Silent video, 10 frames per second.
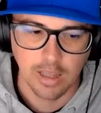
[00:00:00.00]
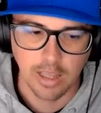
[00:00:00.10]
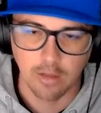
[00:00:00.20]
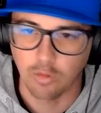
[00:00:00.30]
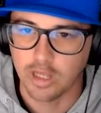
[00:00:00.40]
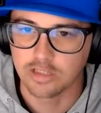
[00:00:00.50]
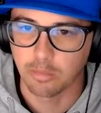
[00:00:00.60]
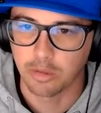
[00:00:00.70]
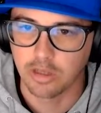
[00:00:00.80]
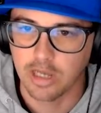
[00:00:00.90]
And we'll catch
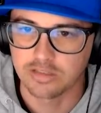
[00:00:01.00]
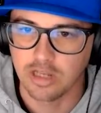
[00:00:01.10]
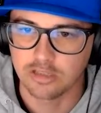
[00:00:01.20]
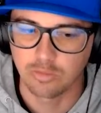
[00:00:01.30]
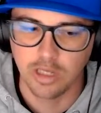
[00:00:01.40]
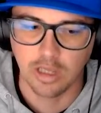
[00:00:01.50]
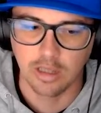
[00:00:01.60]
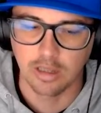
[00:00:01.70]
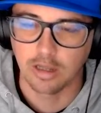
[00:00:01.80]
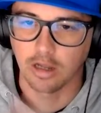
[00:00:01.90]
up with you guys next week,
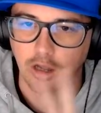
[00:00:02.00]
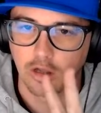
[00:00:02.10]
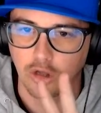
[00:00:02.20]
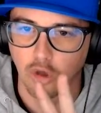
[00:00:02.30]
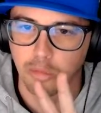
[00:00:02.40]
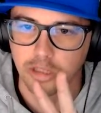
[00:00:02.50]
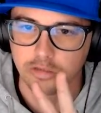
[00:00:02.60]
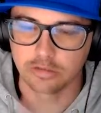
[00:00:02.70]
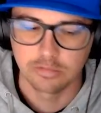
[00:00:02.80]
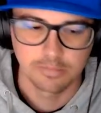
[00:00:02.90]
and go
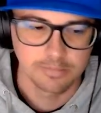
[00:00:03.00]
Bills.